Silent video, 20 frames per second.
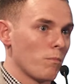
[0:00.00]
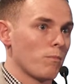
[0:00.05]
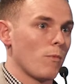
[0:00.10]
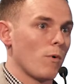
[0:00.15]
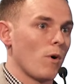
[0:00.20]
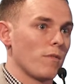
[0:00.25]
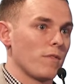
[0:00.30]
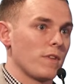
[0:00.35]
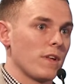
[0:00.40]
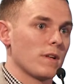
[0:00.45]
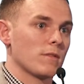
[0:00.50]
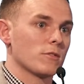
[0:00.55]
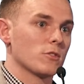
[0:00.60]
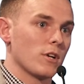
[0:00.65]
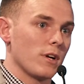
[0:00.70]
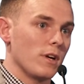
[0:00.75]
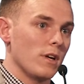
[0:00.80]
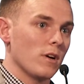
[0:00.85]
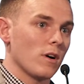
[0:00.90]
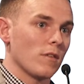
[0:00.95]
of the
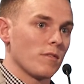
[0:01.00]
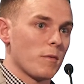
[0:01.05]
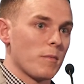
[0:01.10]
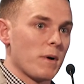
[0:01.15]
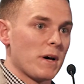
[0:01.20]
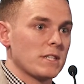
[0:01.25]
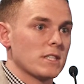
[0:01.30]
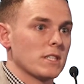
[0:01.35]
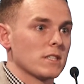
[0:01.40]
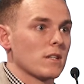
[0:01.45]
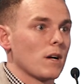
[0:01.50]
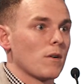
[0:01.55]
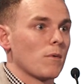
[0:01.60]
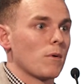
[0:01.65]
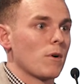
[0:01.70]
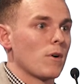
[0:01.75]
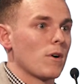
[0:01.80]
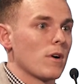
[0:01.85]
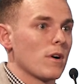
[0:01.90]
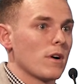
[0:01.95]
patients that
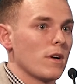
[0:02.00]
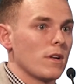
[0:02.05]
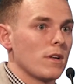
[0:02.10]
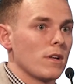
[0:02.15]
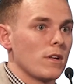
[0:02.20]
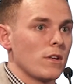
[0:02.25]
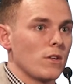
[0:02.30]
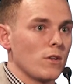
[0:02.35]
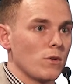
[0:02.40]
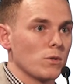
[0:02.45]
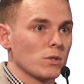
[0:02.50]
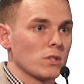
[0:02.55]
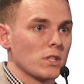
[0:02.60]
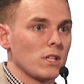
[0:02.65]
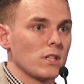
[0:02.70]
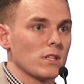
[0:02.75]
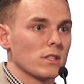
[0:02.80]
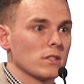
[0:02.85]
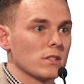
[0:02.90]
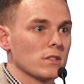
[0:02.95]
were used in
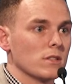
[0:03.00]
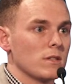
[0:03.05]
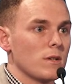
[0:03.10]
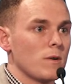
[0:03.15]
this